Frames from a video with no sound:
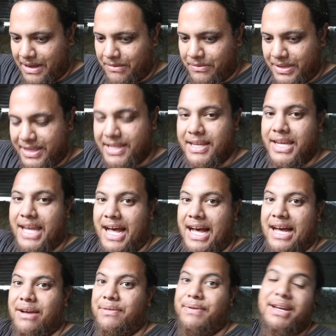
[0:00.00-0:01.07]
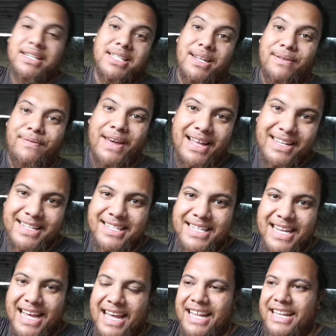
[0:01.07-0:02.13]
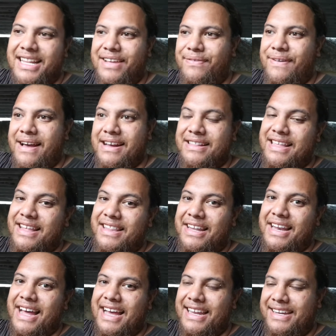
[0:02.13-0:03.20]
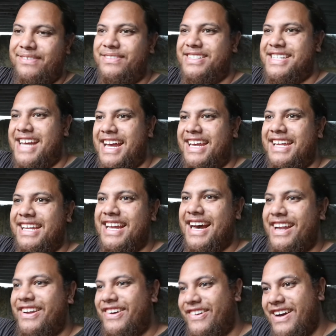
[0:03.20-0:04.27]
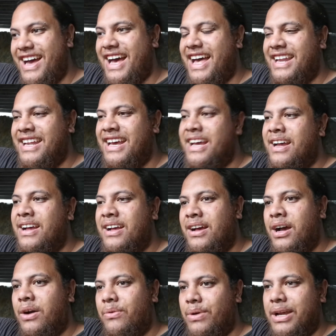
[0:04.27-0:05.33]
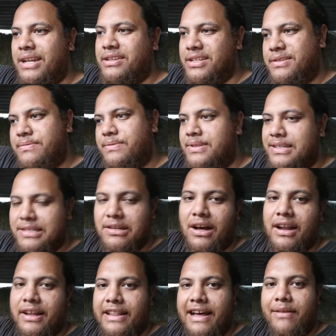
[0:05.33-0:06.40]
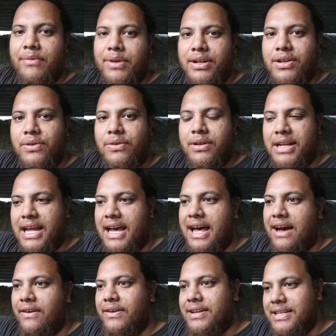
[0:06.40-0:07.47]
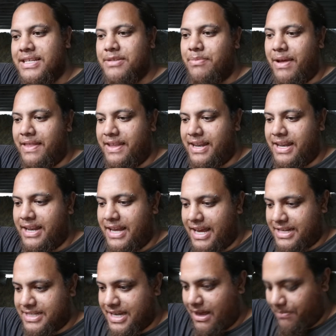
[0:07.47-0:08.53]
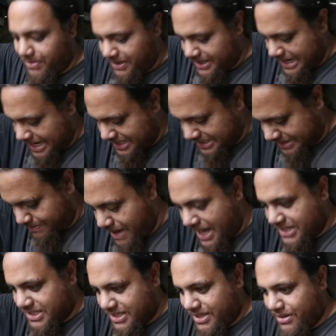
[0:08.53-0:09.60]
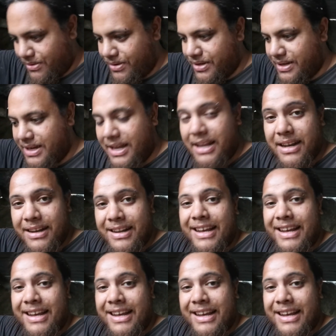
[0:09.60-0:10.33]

with the recent events and the fact that the lady was taking down her ad, we just decided that we'd do it now and spend the next couple of days smashing through it, and